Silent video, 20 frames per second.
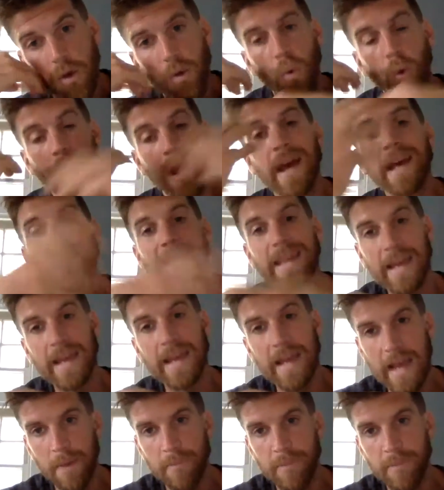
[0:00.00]
what I think
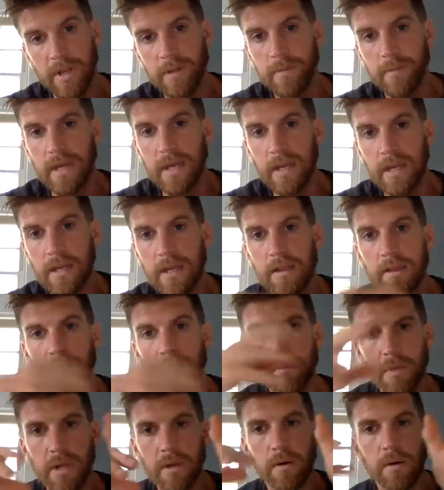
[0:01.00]
happened in the beginning, the
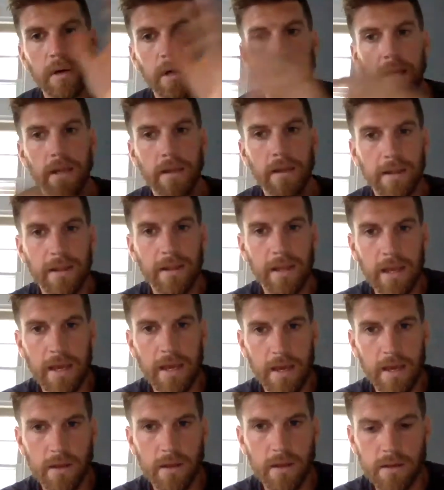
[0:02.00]
middle, and the
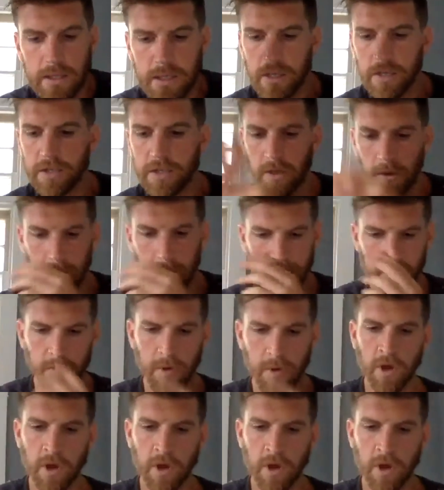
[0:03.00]
end. So,